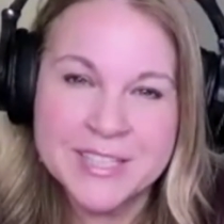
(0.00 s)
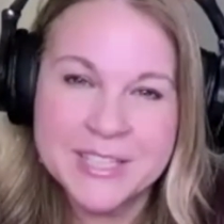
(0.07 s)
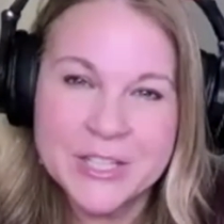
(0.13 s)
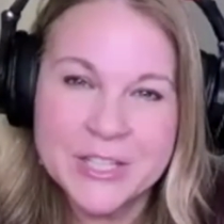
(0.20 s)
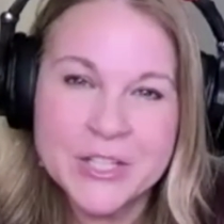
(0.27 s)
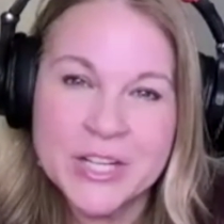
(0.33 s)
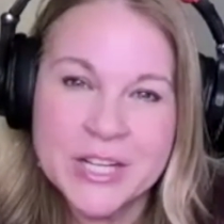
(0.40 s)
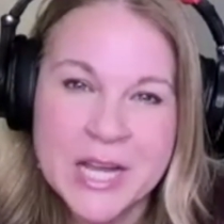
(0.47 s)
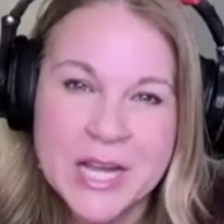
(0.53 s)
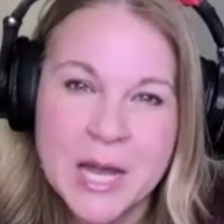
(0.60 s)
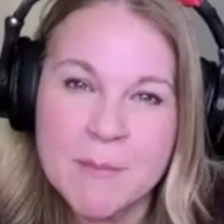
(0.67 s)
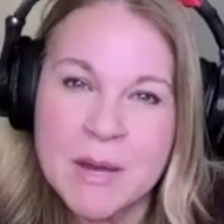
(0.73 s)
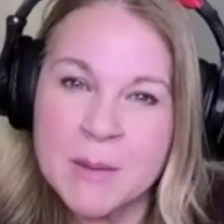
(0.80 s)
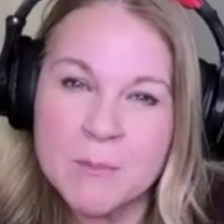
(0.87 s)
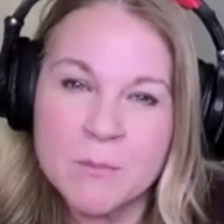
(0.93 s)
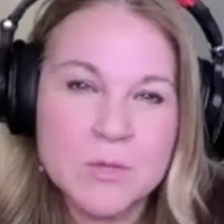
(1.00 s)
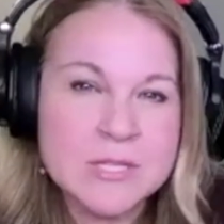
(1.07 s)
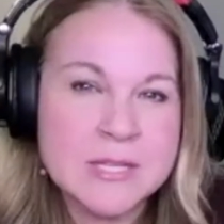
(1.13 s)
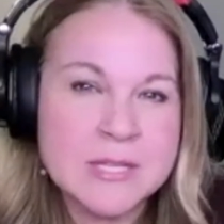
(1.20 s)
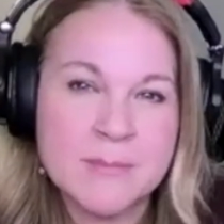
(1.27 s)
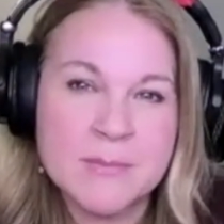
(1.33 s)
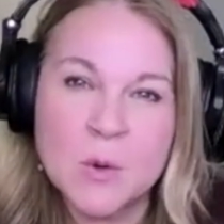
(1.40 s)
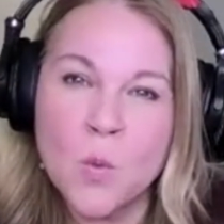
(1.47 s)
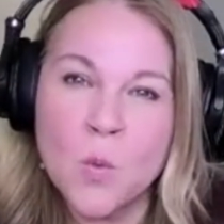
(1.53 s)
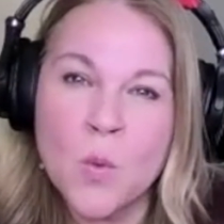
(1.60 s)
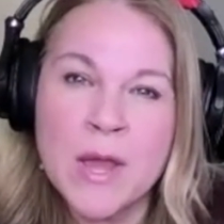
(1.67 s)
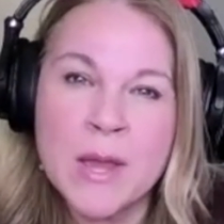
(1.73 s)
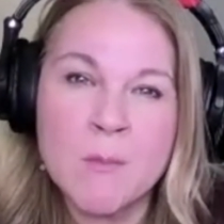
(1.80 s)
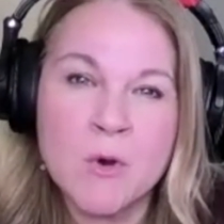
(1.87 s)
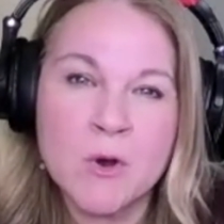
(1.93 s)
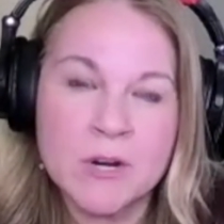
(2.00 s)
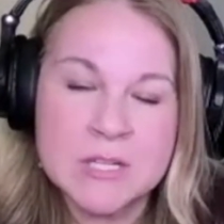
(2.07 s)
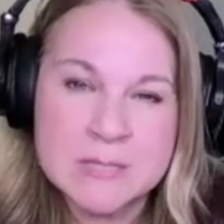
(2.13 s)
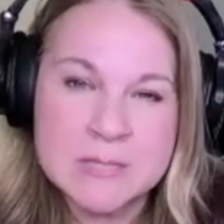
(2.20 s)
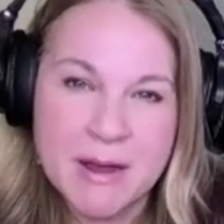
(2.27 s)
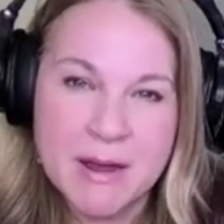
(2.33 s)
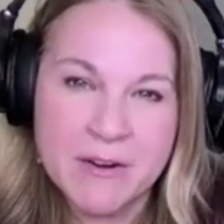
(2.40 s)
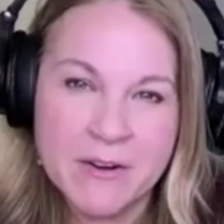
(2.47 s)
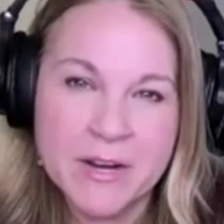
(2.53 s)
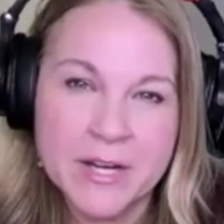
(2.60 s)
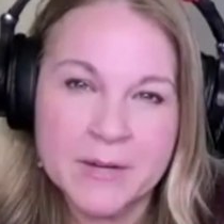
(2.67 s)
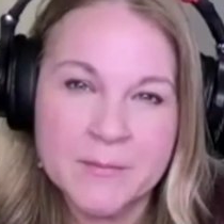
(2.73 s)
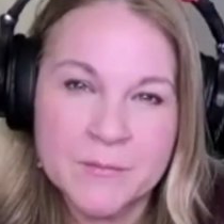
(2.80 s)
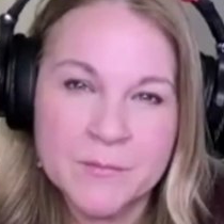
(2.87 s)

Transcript: you're going to come up with something way more inspiring,